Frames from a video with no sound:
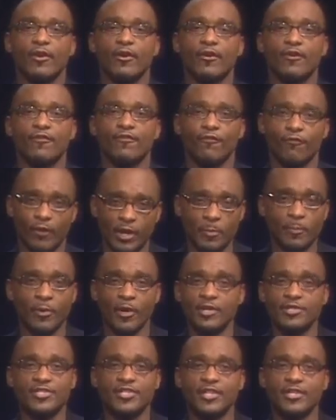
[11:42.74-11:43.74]
Free
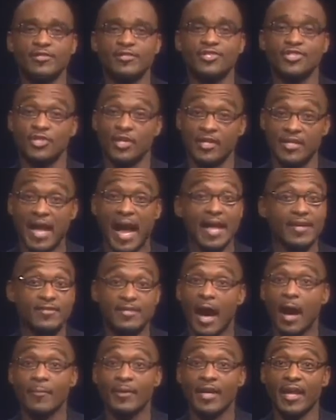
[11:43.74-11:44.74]
persons should not
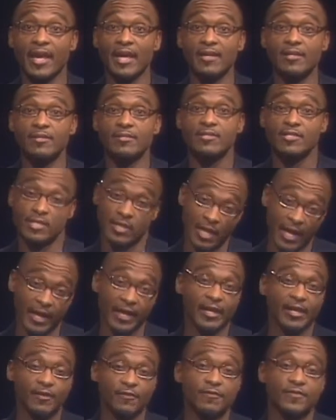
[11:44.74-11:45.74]
dominate
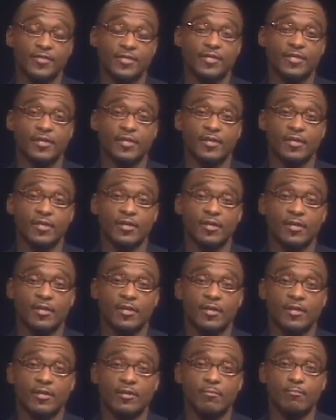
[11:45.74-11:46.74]
slaves.
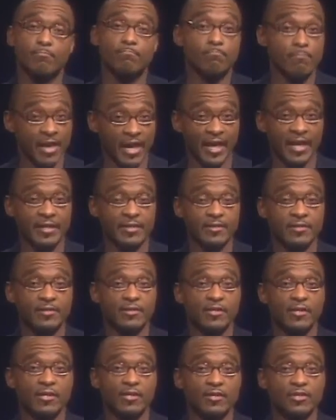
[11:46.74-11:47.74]
Men
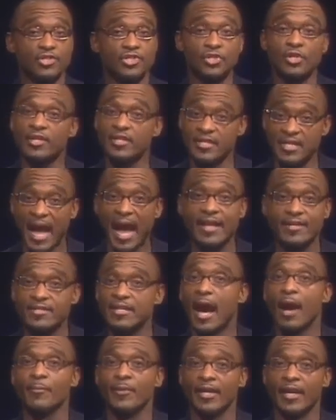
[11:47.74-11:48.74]
should not
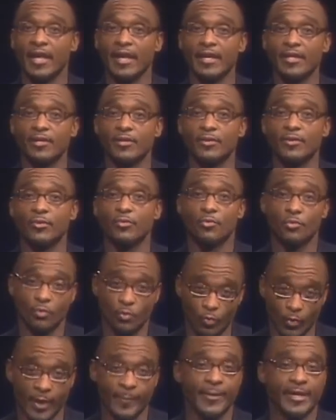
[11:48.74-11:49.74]
dominate
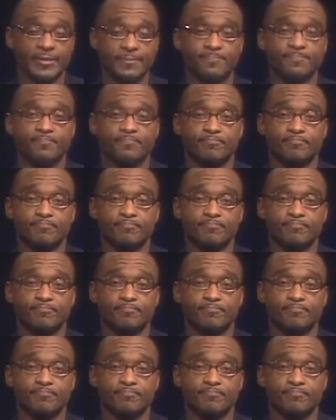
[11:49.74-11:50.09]
women.